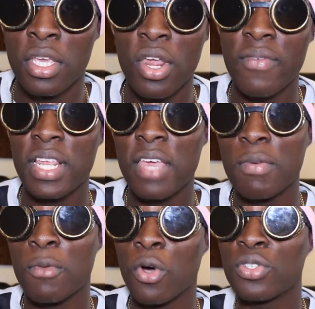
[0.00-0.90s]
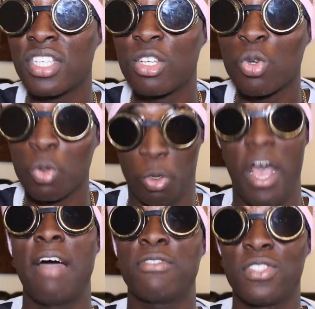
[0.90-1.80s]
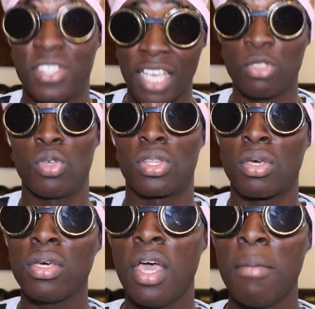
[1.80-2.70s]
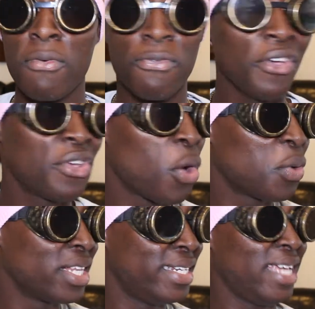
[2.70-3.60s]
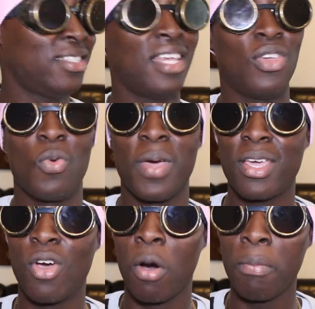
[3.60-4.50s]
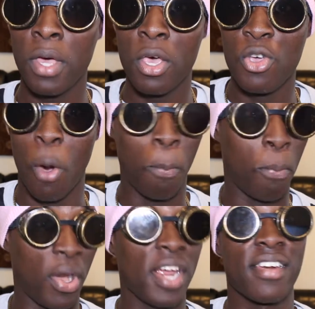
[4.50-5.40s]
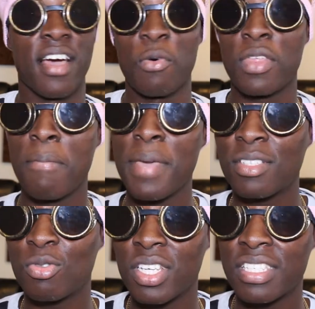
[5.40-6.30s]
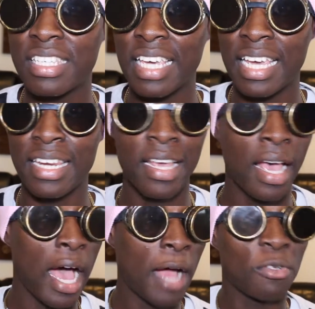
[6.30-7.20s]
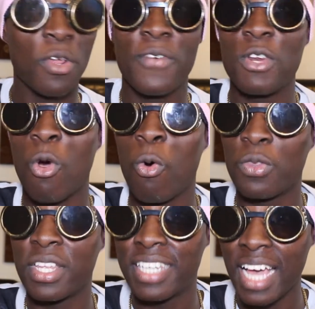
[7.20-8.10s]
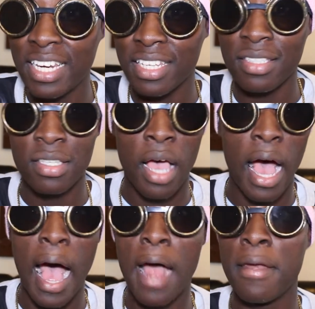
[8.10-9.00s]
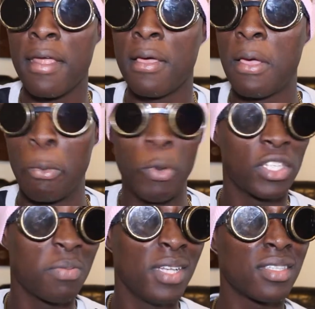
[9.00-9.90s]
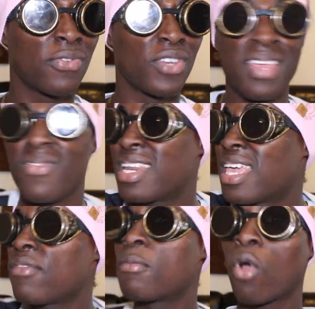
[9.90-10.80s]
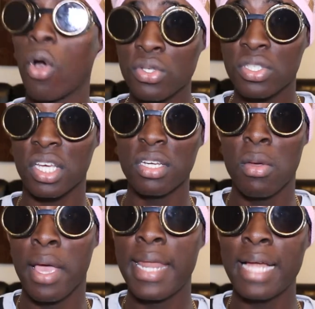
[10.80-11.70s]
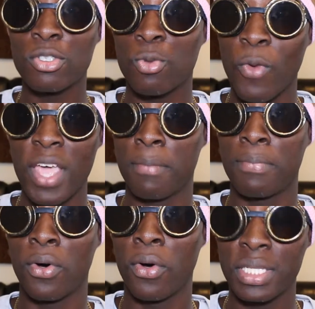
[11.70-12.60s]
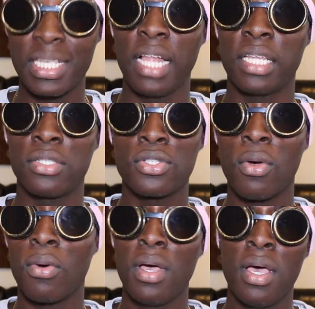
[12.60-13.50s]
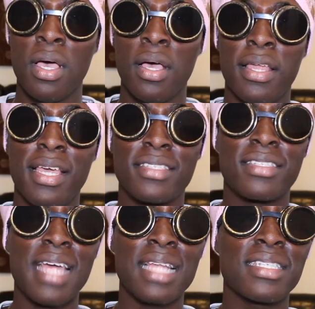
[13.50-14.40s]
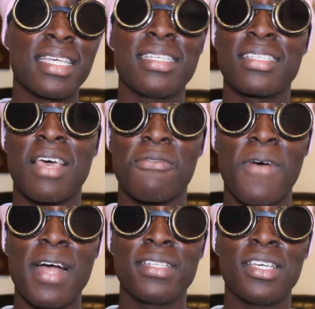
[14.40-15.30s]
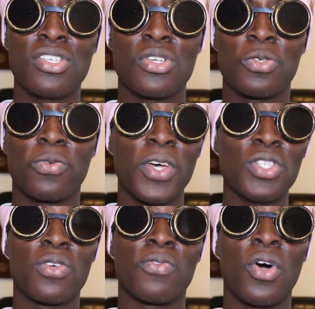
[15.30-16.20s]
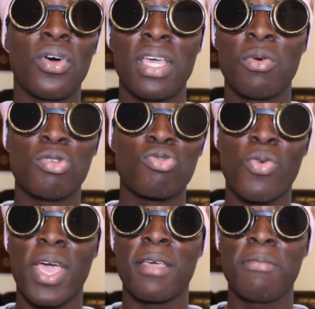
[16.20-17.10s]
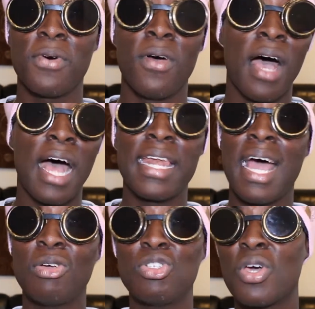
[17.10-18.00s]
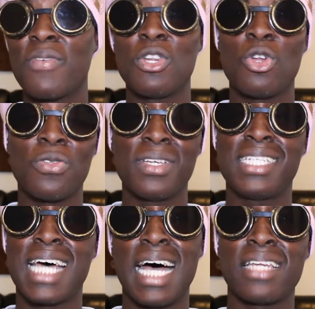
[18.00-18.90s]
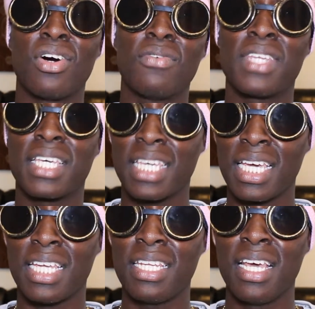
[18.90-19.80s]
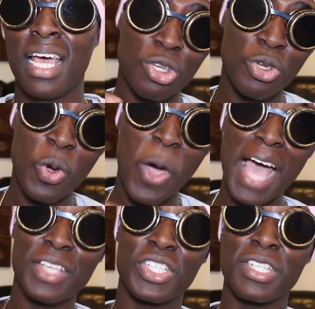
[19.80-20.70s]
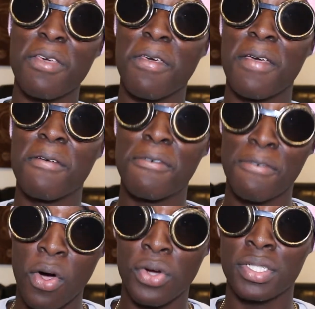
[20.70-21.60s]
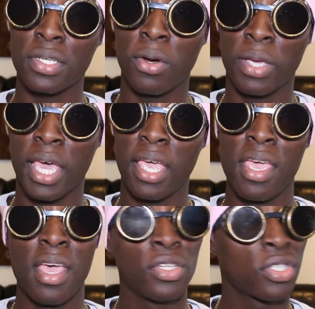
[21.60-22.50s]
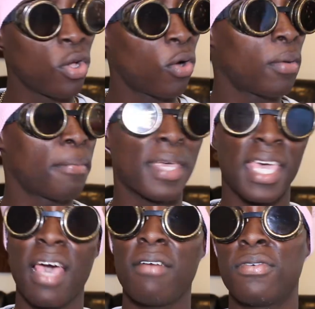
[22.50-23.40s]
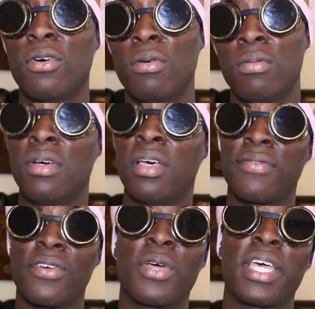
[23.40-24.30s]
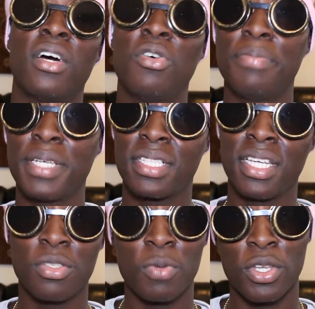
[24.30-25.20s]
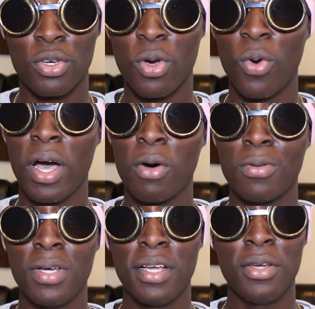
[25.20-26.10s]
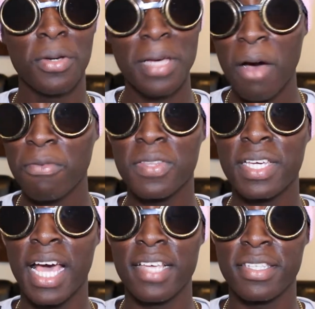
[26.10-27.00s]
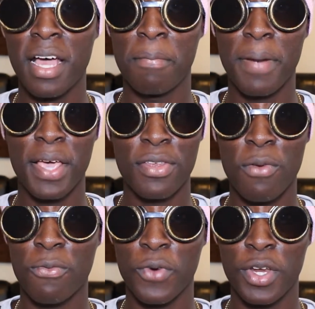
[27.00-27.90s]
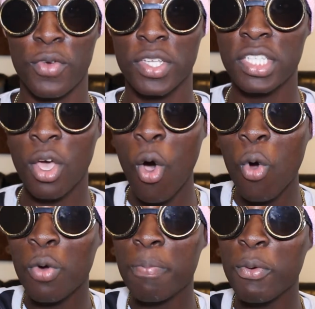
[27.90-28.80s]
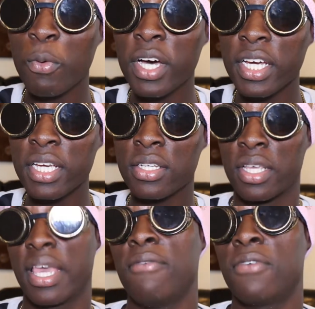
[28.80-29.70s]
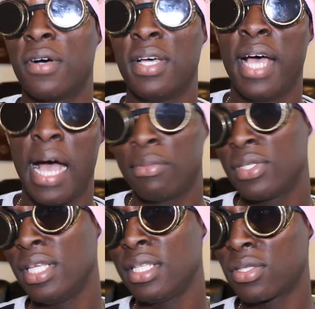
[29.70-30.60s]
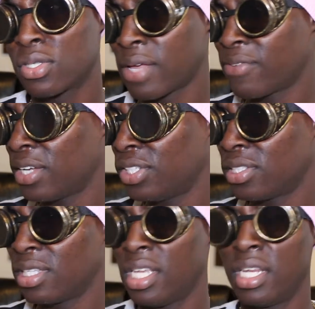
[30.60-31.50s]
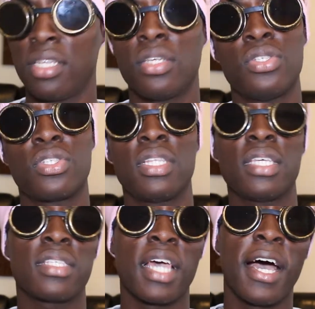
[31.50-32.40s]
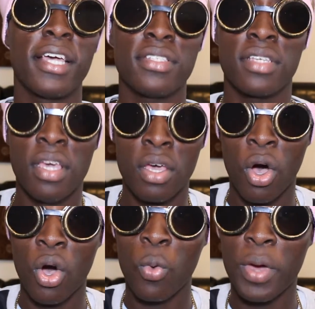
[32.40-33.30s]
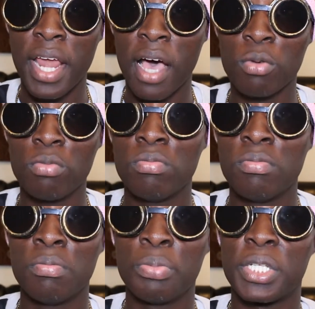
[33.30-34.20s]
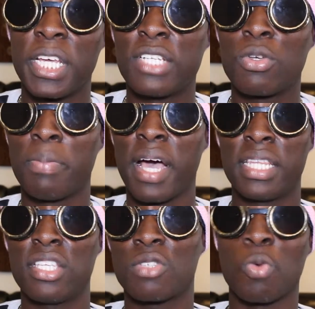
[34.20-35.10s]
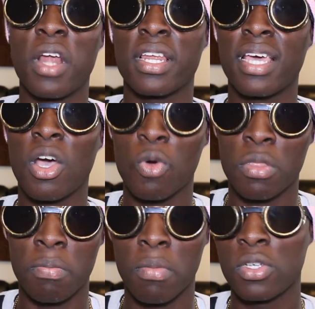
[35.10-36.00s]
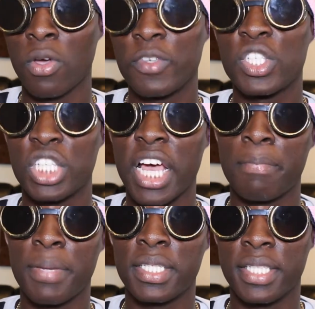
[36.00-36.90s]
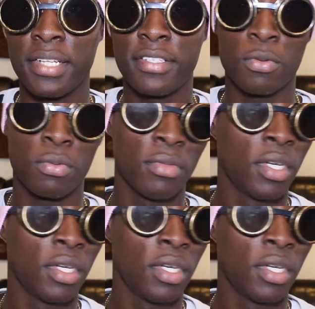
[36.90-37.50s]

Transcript: You even give him consent to have sex with you. Before you know it, the next day you wake up, you're pregnant with a mixed race kid, and you don't even know who the dad is. And which means if you didn't even give him consent, that's rape. Oh, exactly. So that's a disadvantage, because first of all, it was rape, and now you don't even know the dad of the kid. So you're actually fucked, okay? So be careful. If you're a girl with big tits, when you go out, look out for the guys that are buying you free drinks. They all could be working together. I'm saying this because I've actually seen it in the news. These guys all went out, pretended to buy this one girl with, obviously she had big tits.